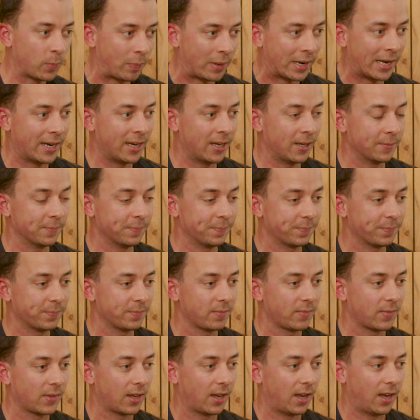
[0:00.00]
planning.
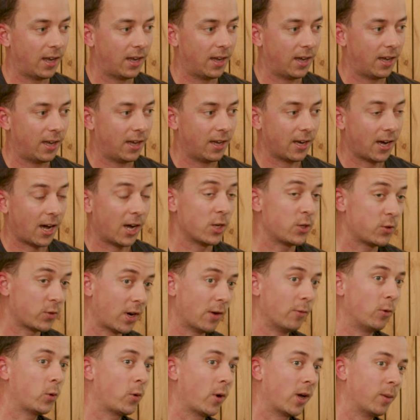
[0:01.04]
I
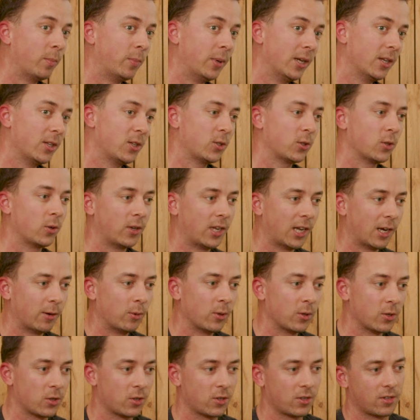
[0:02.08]
travel quite a bit, so that
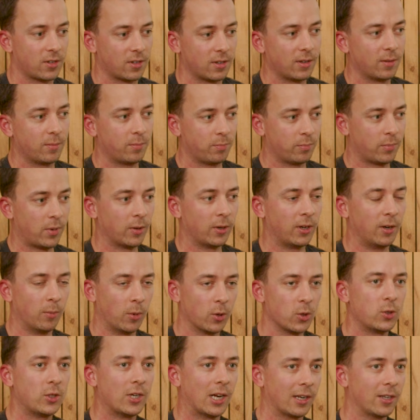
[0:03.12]
was probably the
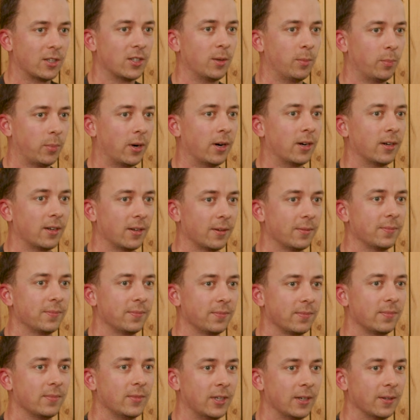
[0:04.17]
most challenging part.
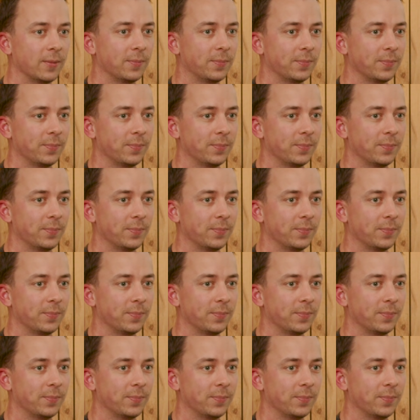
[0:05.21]
Yeah.